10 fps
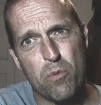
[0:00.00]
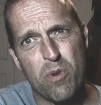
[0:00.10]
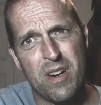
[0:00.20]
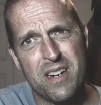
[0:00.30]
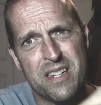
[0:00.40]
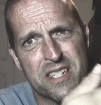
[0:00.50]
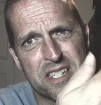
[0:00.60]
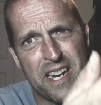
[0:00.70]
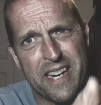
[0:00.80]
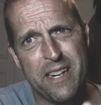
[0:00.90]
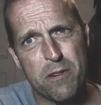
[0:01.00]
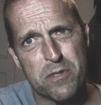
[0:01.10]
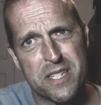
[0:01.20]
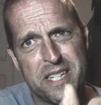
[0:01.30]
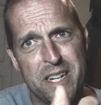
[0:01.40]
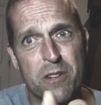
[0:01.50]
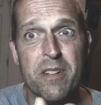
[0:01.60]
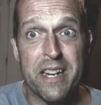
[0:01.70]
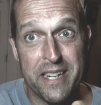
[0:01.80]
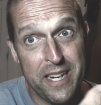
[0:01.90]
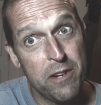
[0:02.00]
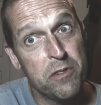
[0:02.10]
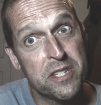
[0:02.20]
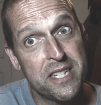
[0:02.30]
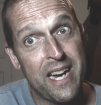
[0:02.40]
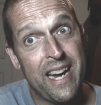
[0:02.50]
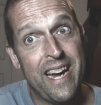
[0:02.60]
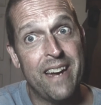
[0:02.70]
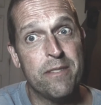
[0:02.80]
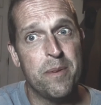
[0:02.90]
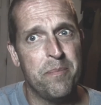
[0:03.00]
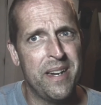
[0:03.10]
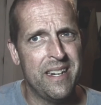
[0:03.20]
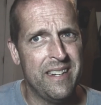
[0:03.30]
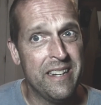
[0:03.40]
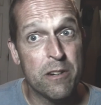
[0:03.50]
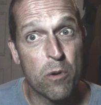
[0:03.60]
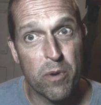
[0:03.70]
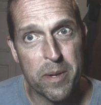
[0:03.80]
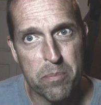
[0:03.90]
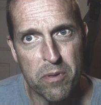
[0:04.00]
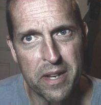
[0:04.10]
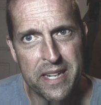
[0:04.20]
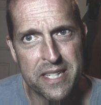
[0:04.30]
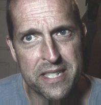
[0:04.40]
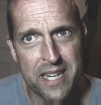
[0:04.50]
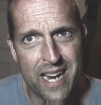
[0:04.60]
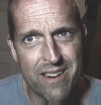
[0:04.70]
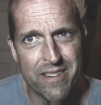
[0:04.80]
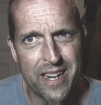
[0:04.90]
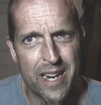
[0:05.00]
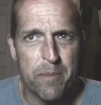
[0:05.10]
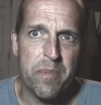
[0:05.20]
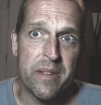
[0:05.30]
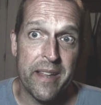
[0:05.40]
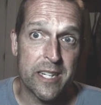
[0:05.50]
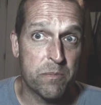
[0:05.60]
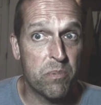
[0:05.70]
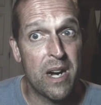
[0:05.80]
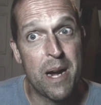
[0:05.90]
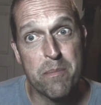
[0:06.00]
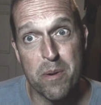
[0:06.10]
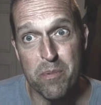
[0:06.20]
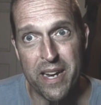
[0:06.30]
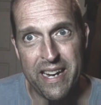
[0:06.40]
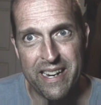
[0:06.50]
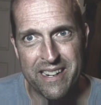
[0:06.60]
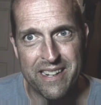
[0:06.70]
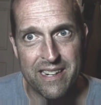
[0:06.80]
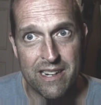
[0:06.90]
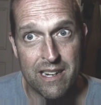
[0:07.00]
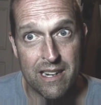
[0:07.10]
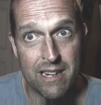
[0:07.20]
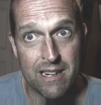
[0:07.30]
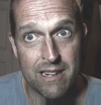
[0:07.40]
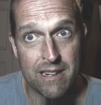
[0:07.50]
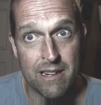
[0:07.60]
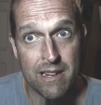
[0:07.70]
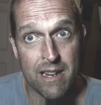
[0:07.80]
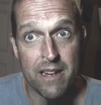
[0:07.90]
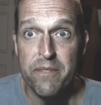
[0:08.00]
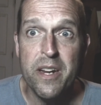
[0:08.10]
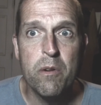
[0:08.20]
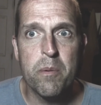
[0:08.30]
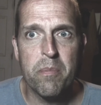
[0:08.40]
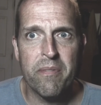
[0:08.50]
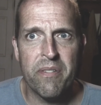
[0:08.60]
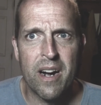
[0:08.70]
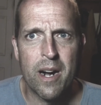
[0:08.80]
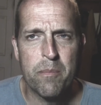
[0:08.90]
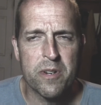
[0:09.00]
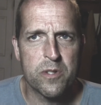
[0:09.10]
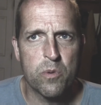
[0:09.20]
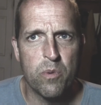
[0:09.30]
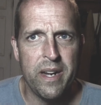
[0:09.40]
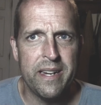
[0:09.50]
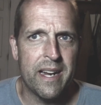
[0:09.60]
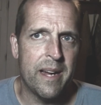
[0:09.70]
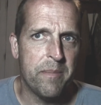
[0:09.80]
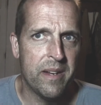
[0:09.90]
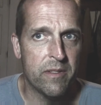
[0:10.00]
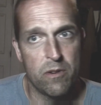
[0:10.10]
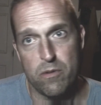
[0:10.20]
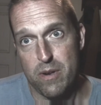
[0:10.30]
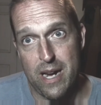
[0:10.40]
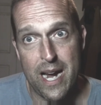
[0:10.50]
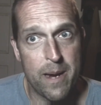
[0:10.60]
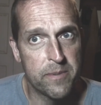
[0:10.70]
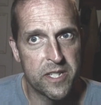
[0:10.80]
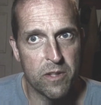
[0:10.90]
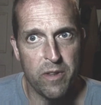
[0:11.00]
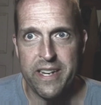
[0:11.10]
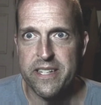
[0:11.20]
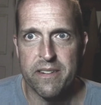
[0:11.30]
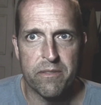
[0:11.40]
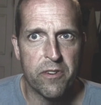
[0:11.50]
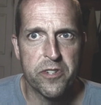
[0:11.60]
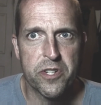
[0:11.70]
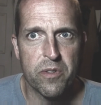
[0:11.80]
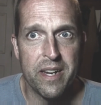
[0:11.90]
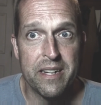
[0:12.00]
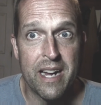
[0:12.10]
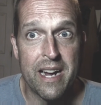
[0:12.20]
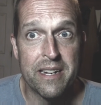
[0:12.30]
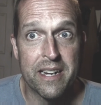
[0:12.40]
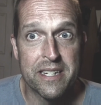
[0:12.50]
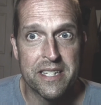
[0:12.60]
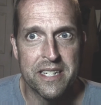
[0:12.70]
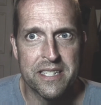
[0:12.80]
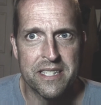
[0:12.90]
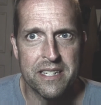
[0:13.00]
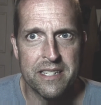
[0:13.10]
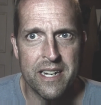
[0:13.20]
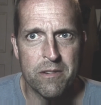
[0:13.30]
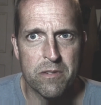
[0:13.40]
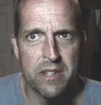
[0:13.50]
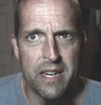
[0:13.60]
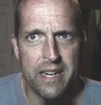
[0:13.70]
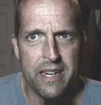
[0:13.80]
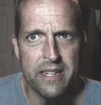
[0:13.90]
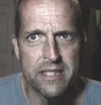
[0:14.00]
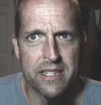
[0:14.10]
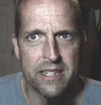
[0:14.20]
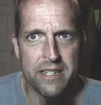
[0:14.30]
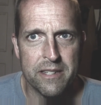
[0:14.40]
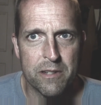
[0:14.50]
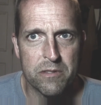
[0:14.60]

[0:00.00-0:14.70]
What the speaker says: ones, like, still in use that haven't been, replaced out yet, but that's probably few and far between. I mean, they're obsolete and virtually non-existent nowadays, and,